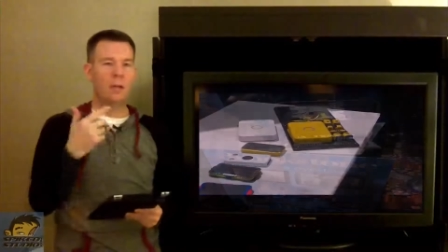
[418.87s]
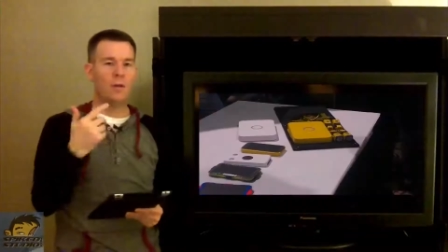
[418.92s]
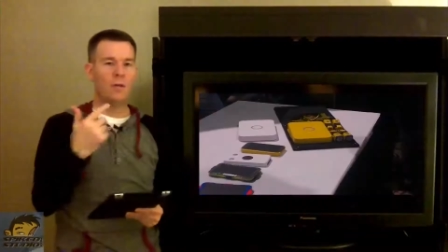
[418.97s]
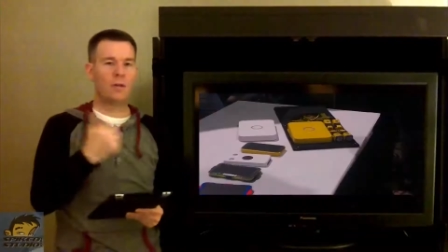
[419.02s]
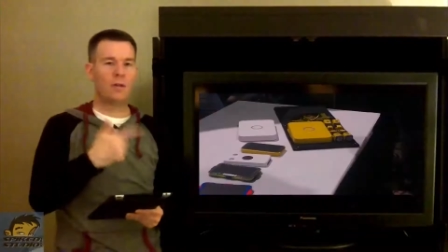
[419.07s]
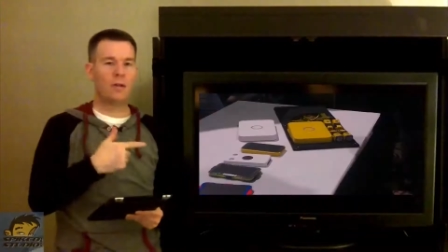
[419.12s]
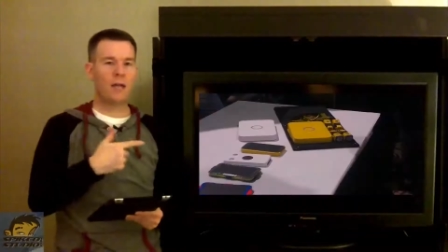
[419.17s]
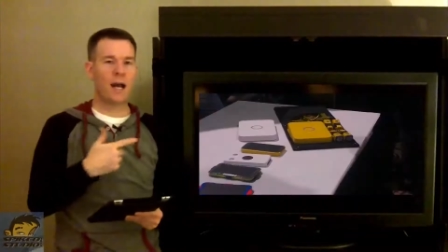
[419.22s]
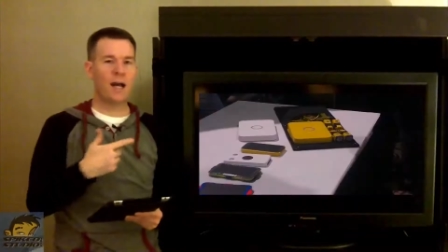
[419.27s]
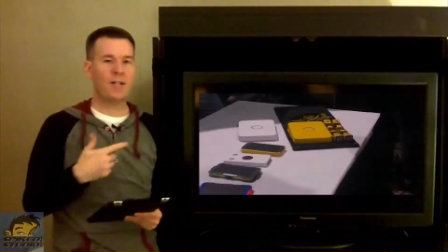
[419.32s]

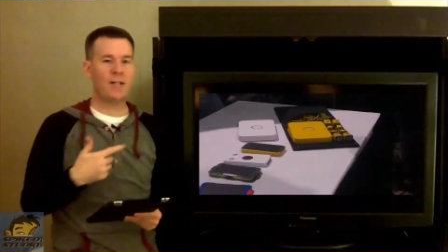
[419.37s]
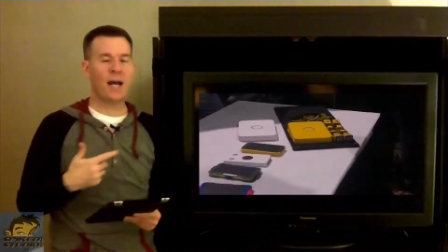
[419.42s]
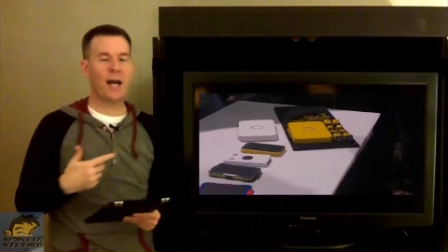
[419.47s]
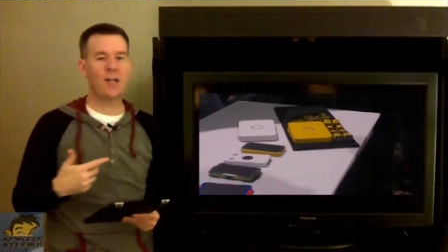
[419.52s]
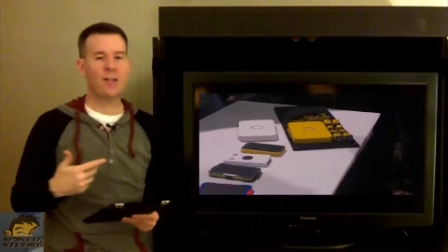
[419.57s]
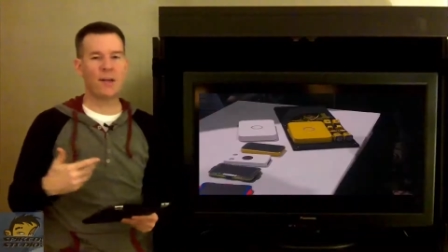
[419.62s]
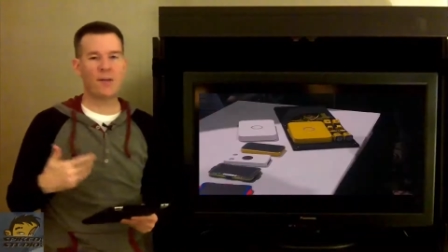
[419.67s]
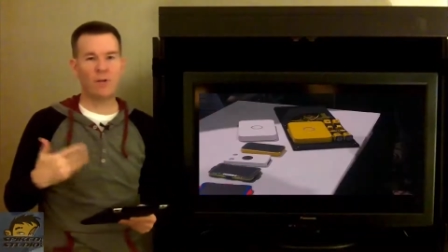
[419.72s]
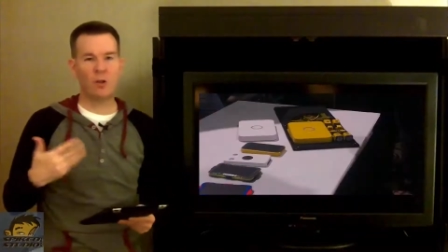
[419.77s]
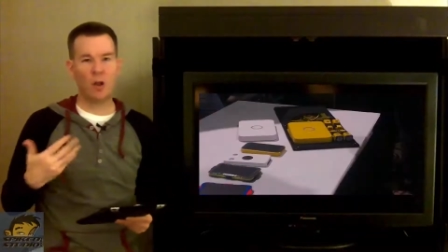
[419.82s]
These guys
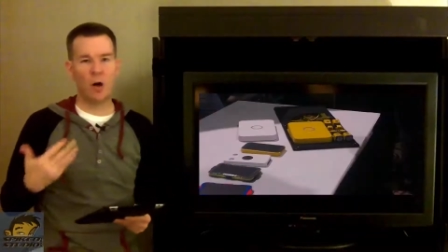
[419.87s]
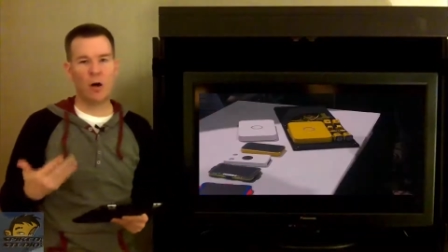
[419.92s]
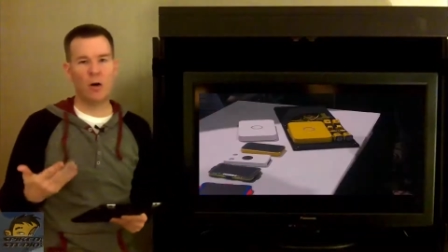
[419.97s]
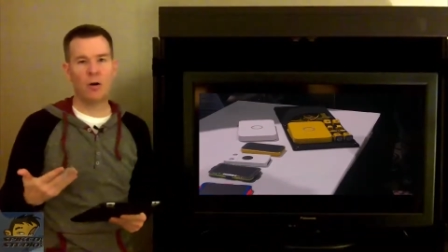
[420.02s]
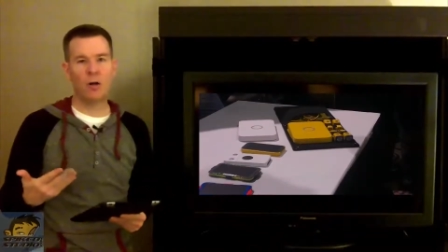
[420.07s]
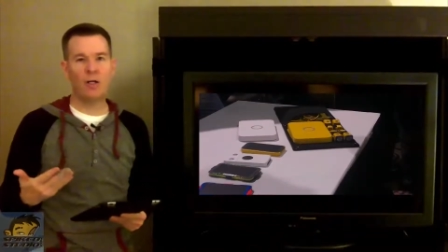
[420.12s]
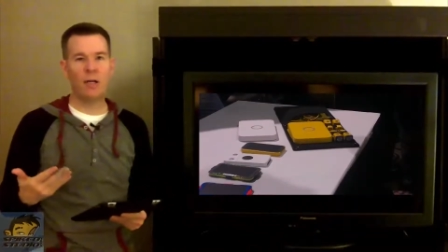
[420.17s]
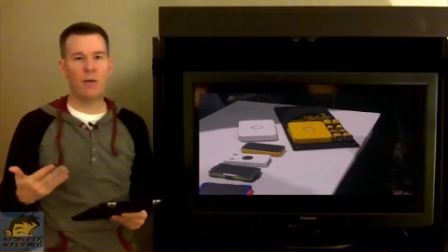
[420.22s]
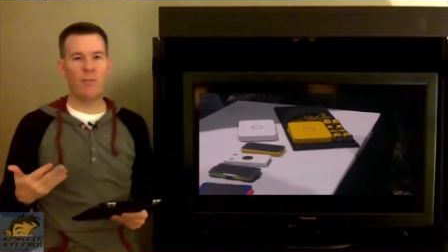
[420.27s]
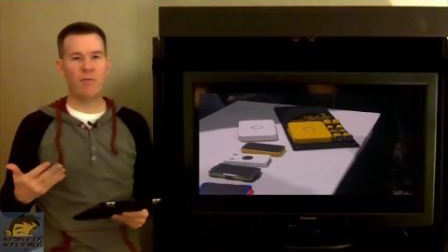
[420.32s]
actually have a
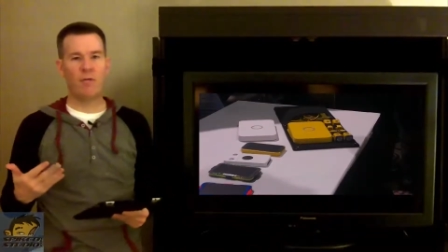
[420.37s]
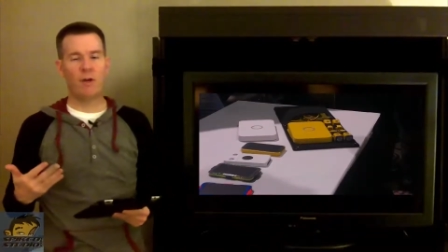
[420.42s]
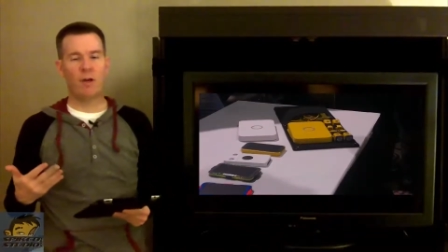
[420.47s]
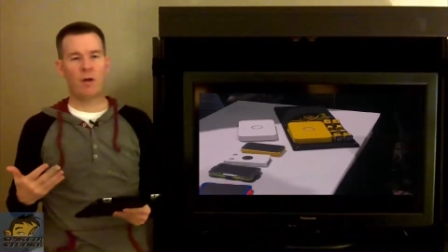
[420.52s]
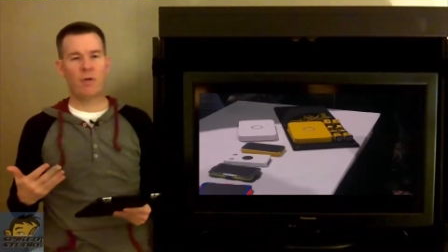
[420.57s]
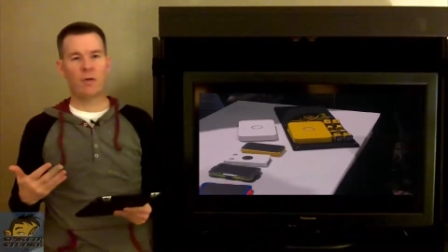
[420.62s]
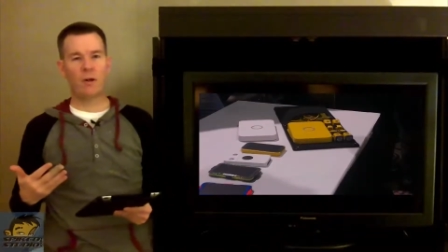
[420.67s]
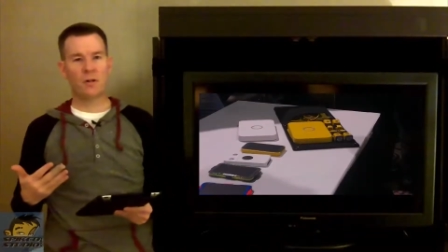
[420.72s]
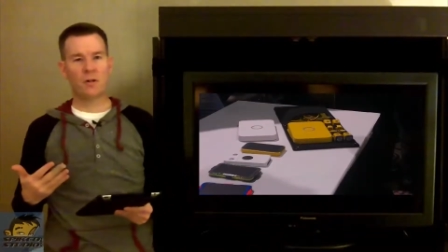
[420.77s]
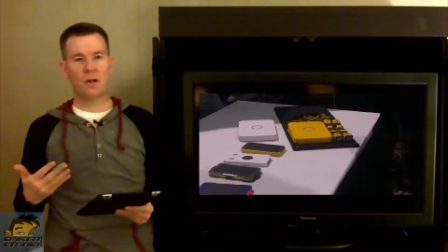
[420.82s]
longer in-depth
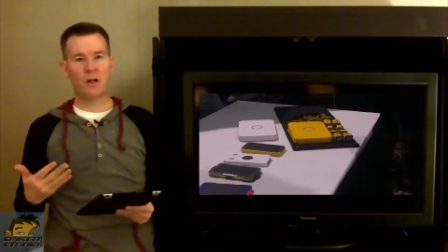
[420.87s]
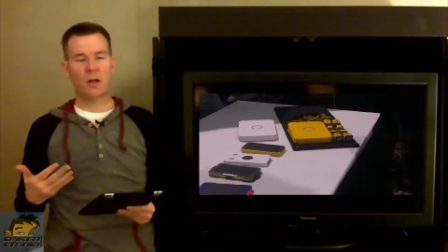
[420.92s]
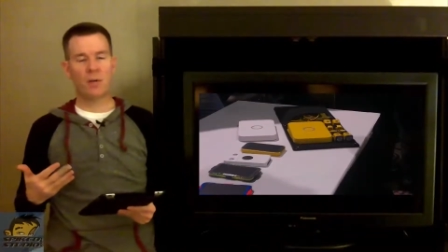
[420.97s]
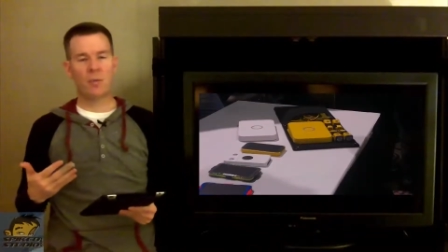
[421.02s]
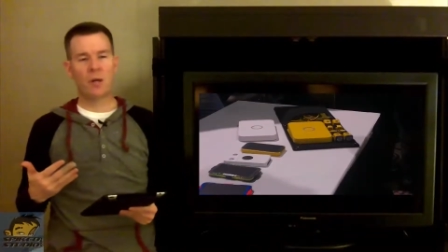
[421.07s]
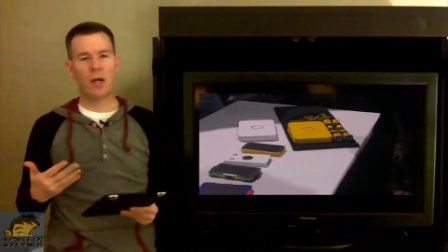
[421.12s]
video that's going to